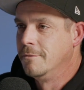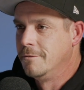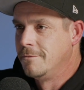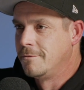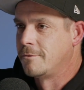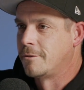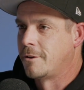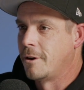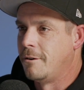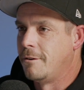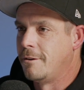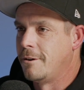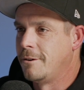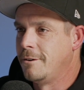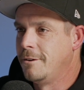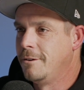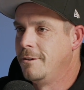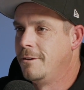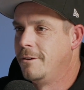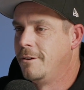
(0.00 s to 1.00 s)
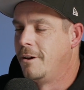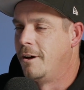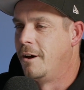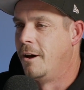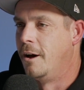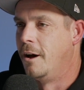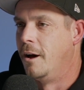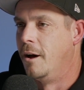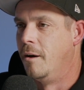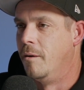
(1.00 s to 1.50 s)
"What's going on?"
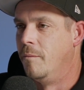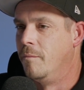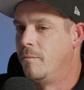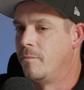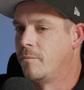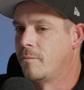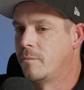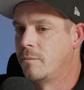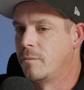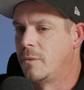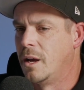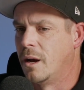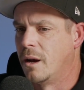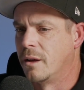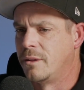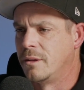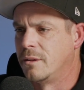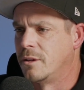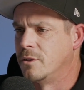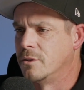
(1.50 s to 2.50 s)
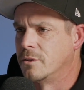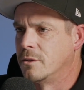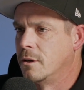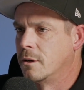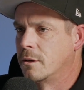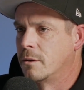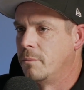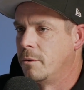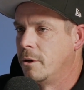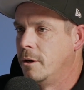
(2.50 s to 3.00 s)
Nice. Um, yeah, I think they just
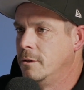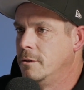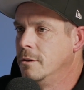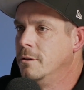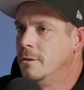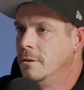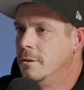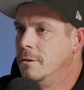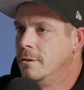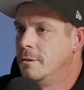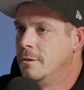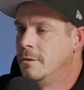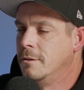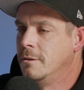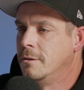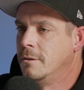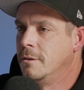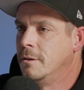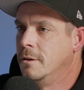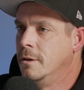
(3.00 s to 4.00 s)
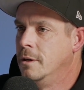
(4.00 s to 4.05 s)
like the place. And